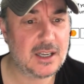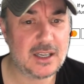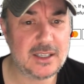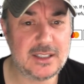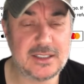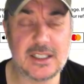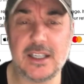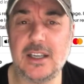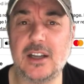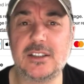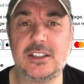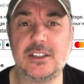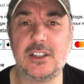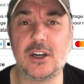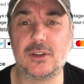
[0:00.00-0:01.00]
You see
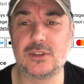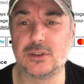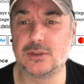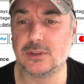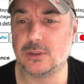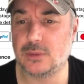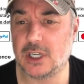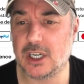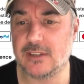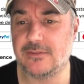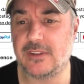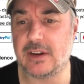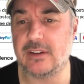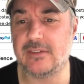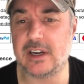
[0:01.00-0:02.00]
lots of Charles Horner work,
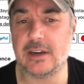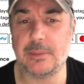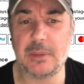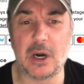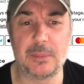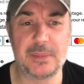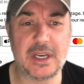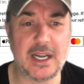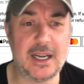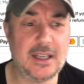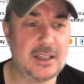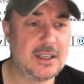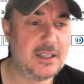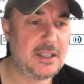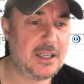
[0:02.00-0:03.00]
very popular.
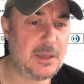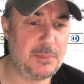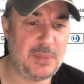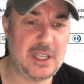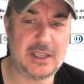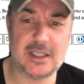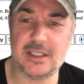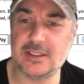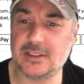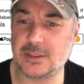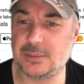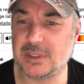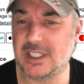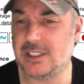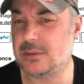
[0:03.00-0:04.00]
You can pick these
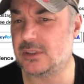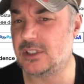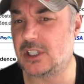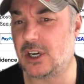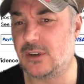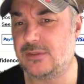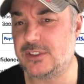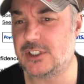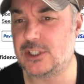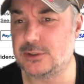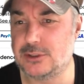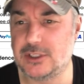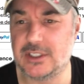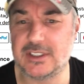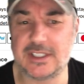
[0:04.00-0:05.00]
up, and this one sold for
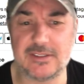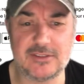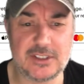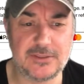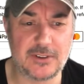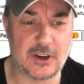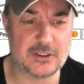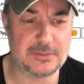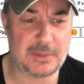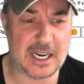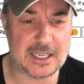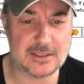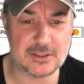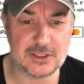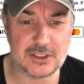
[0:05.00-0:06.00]

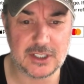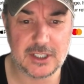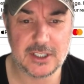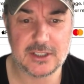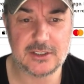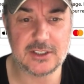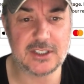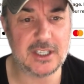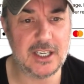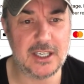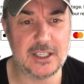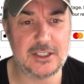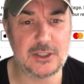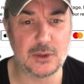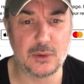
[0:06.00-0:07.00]
£275. Just an
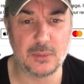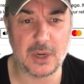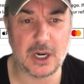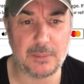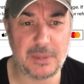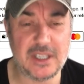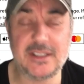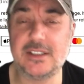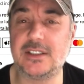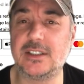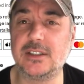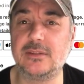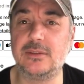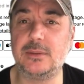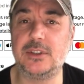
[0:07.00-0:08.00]
English hallmark piece of
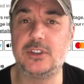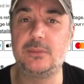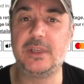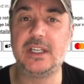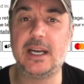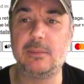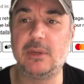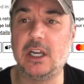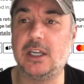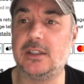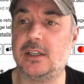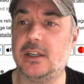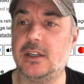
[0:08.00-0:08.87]
silver with some enamel on.